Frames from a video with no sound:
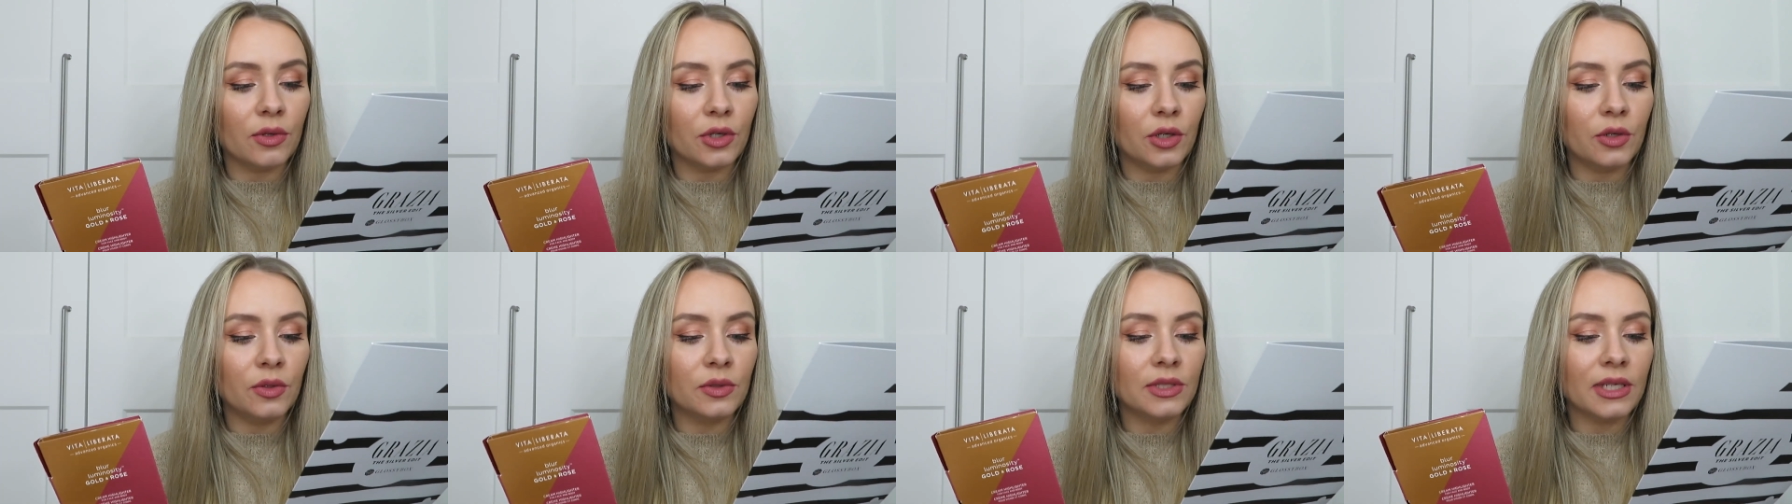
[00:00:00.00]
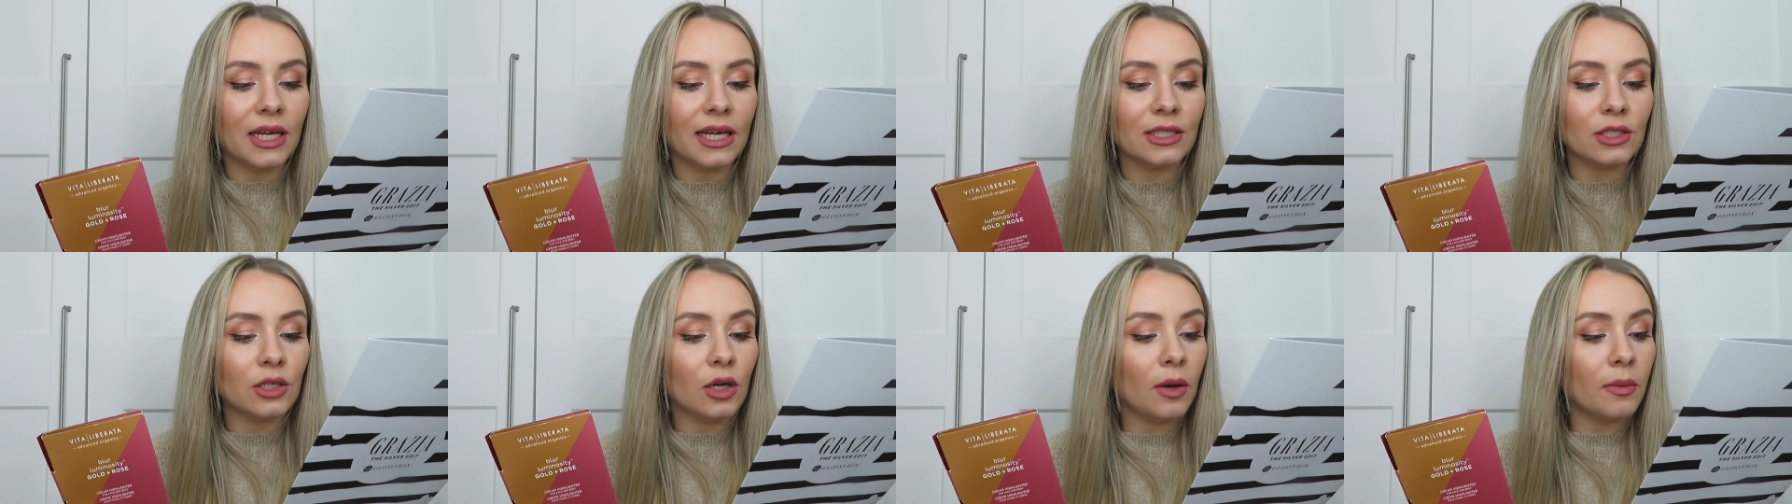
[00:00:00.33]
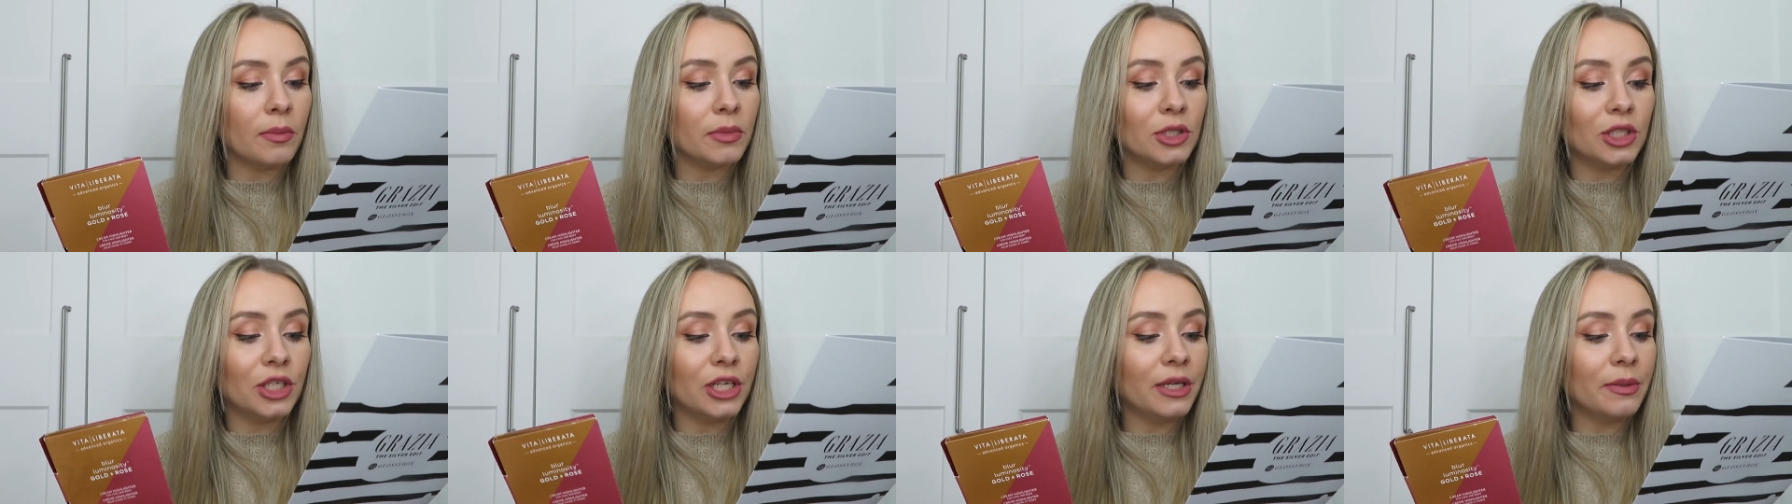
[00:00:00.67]
Use
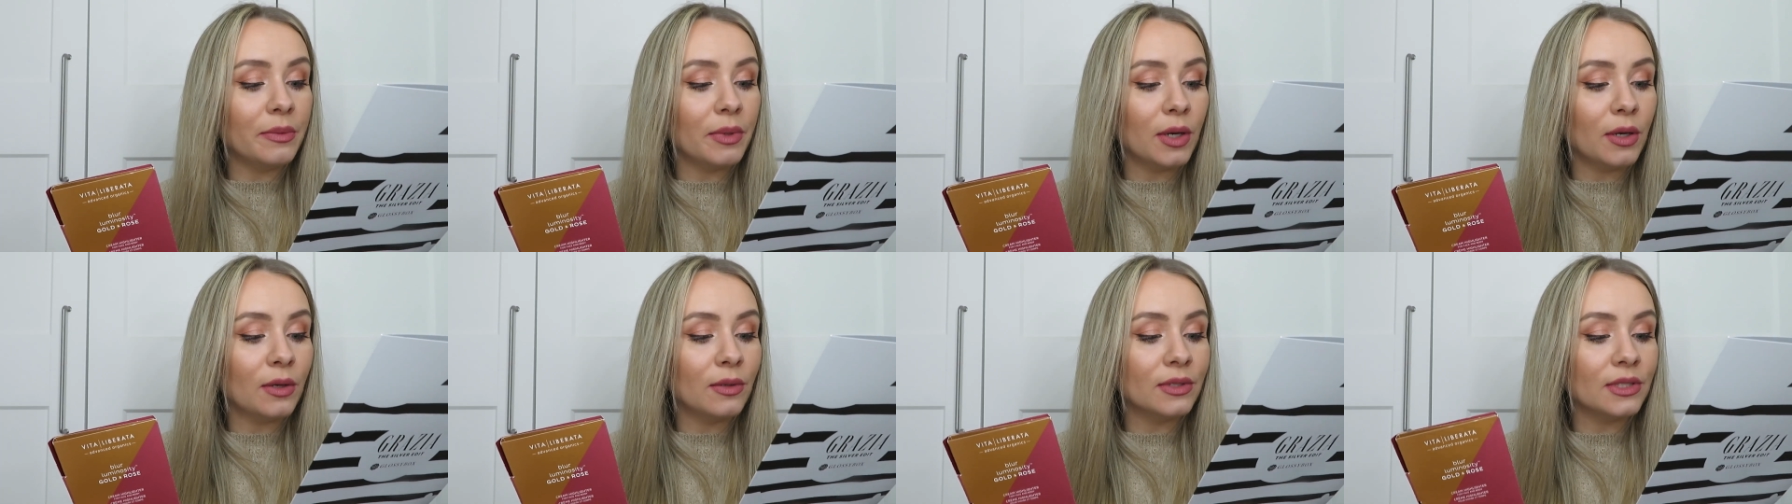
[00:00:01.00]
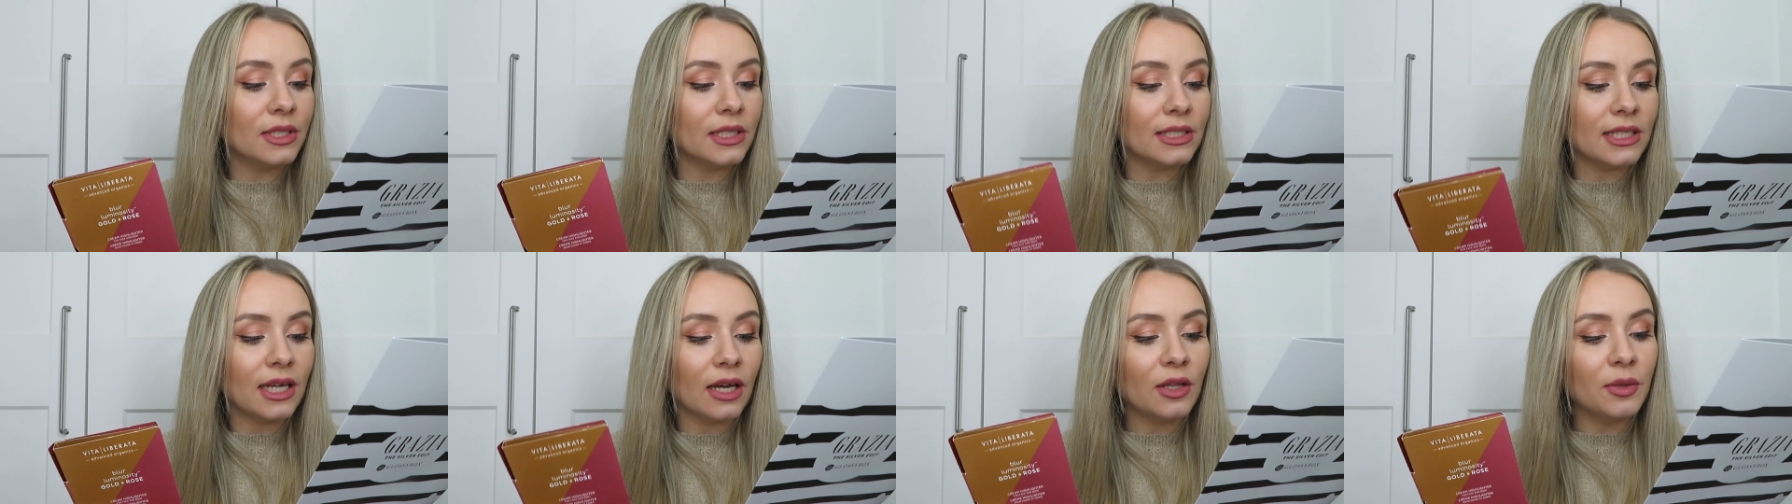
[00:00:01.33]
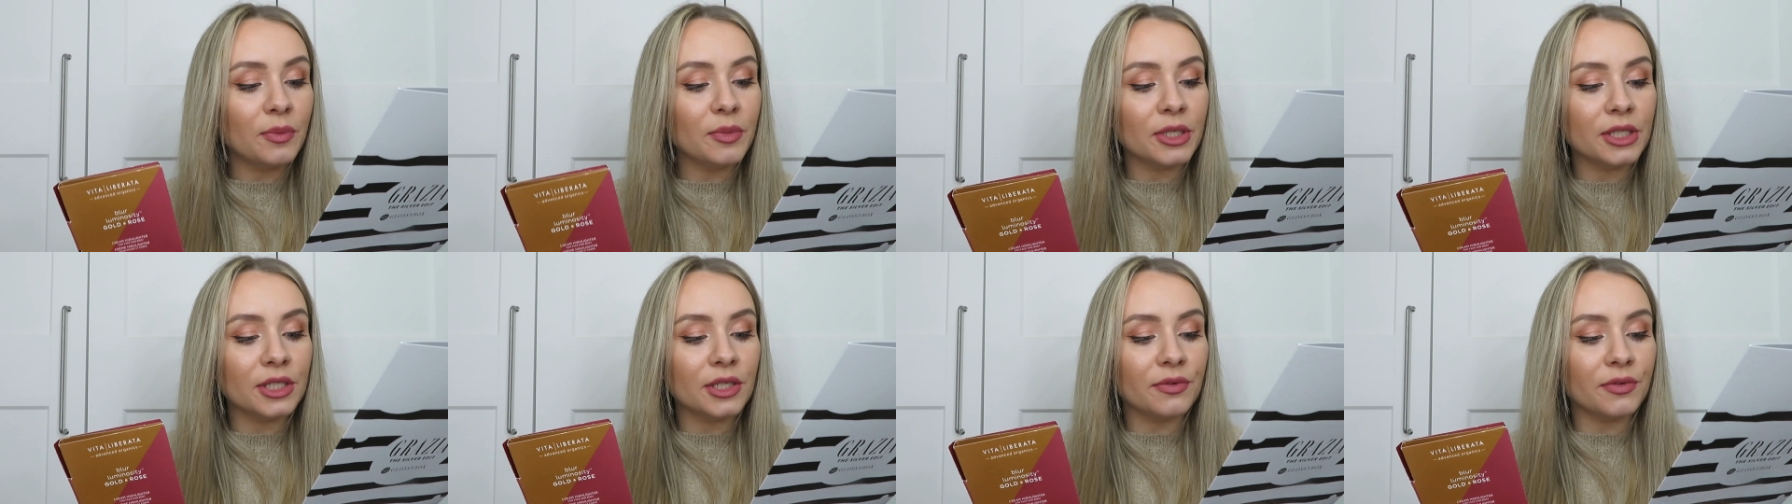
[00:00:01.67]
atop cheekbones, down
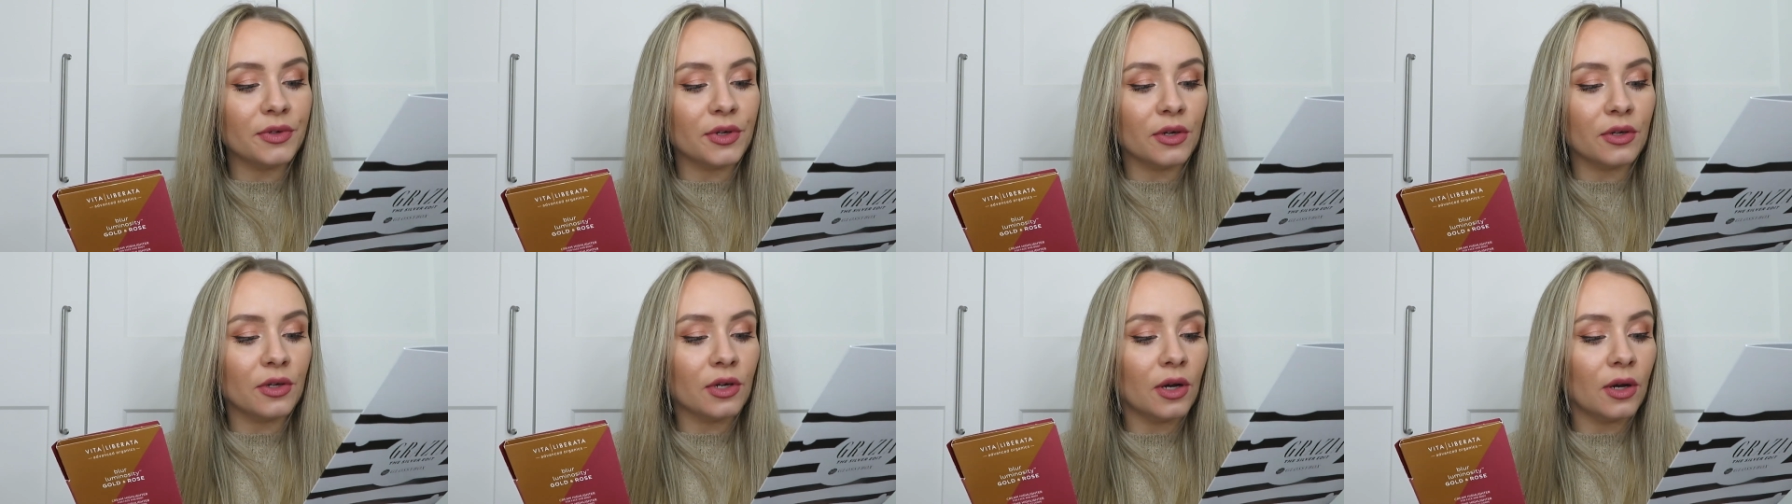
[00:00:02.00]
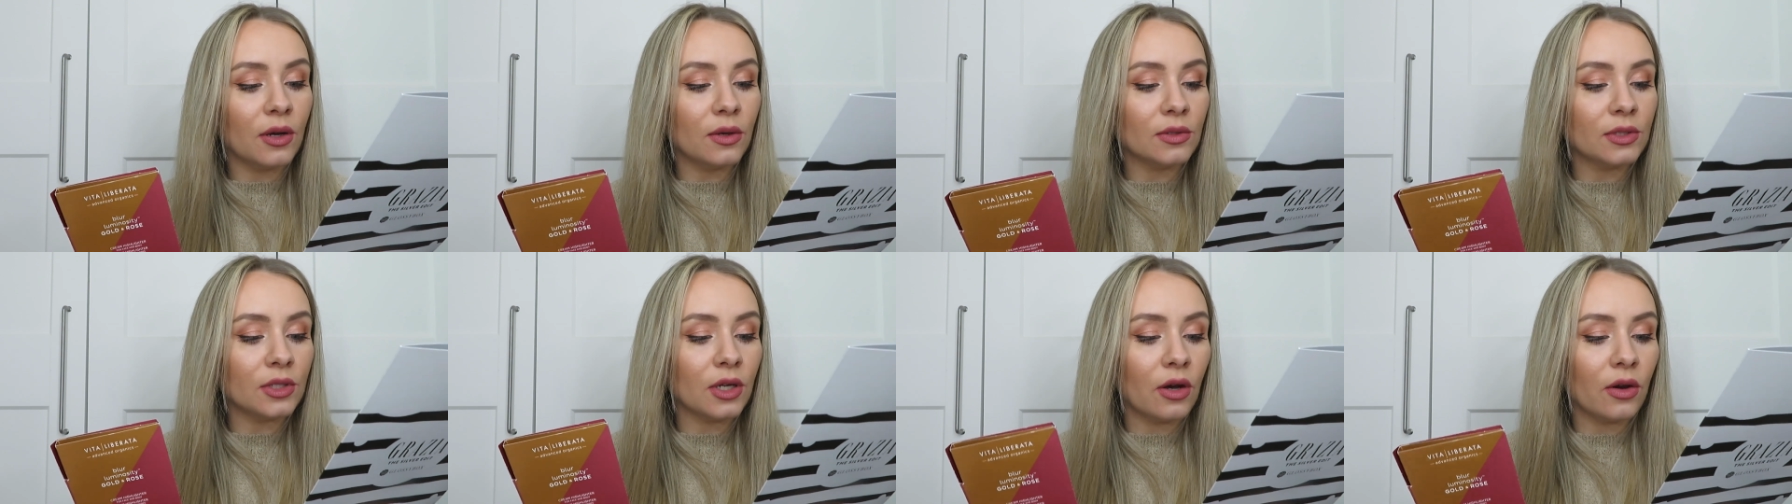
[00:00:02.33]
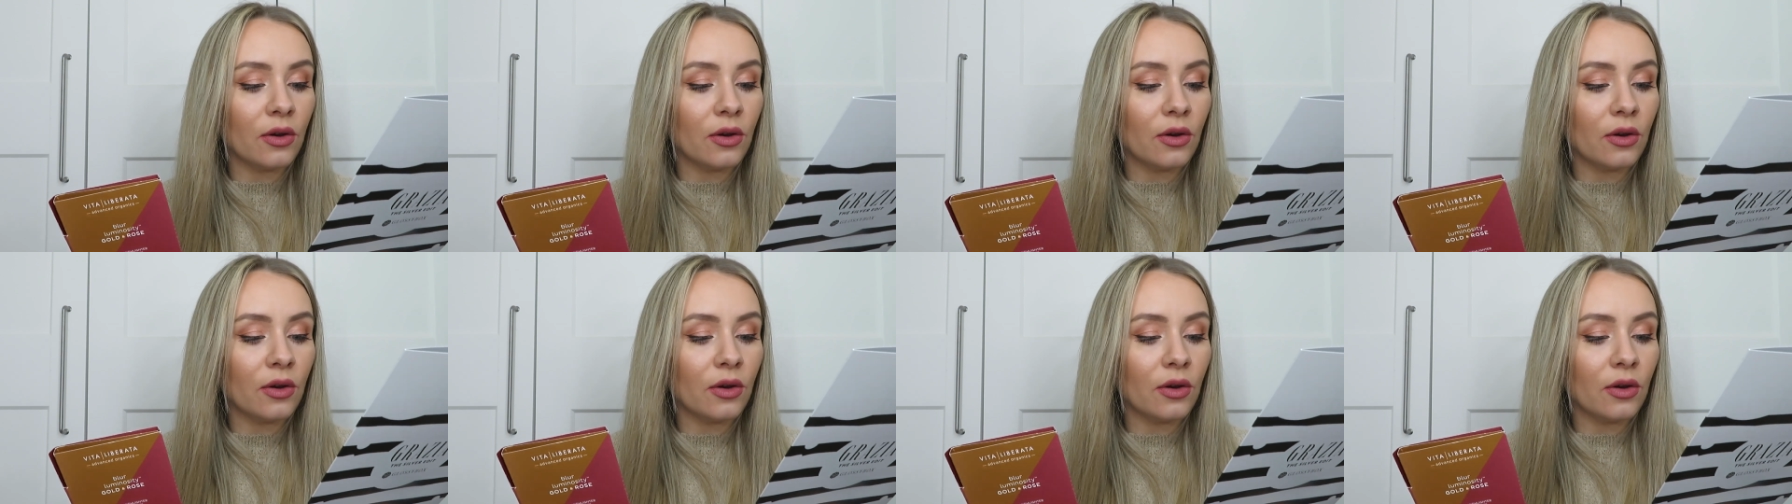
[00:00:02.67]
the bridge of your nose